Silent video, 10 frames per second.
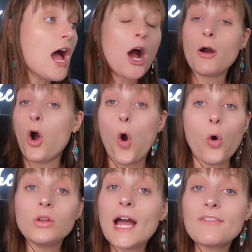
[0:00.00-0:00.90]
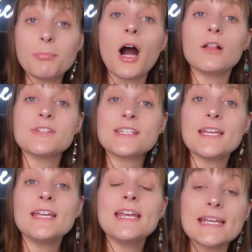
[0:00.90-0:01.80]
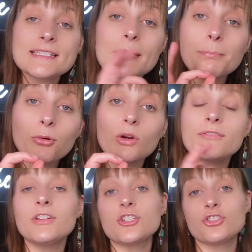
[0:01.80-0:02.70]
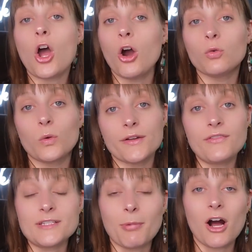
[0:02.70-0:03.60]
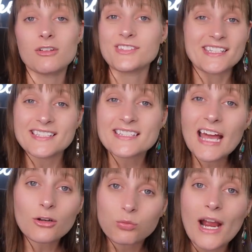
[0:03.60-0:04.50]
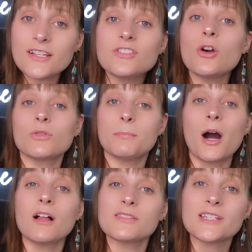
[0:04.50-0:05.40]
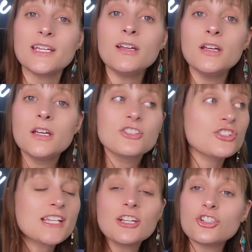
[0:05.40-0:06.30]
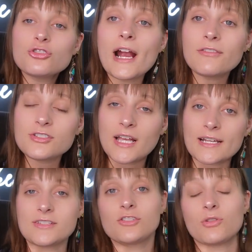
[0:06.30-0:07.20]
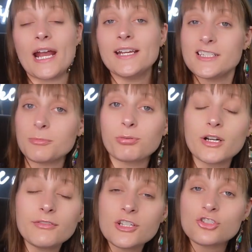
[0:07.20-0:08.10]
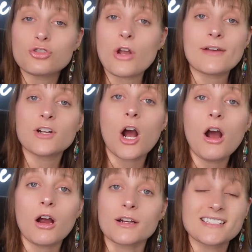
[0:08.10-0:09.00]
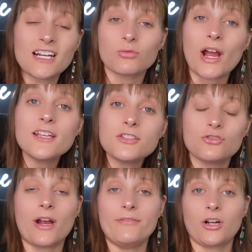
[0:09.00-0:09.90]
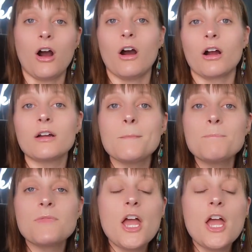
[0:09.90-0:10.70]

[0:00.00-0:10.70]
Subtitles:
A whole life policy, it's a privilege to own one of these policies. It's not a right to own a policy, just like your driver's license, right? It's a privilege to drive a car. It's not a right to drive a car.